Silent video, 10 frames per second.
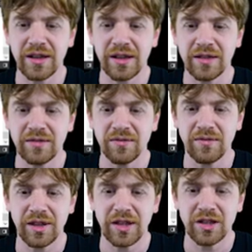can
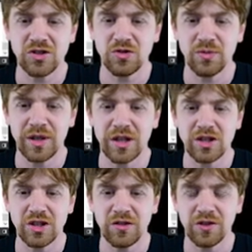manage to
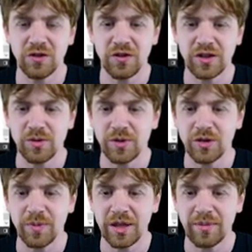manage different things
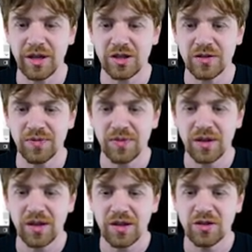about my image.
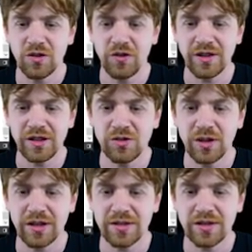The thing that you
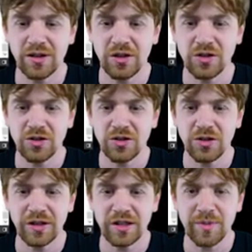can see
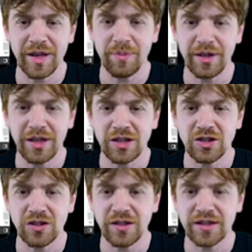also is my
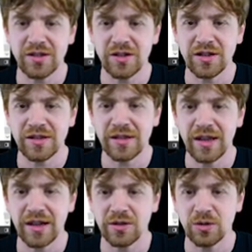application does not
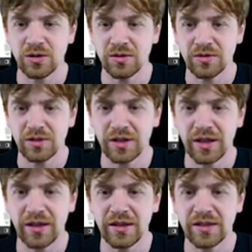rescale at all,
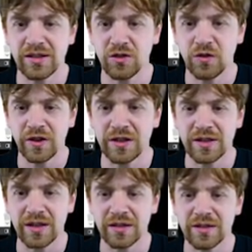okay? It's on fixed
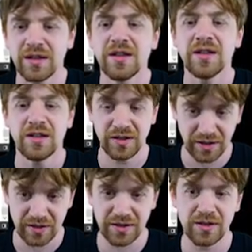size.
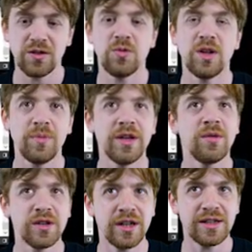This will be
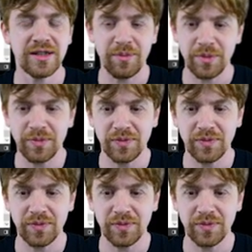our next step.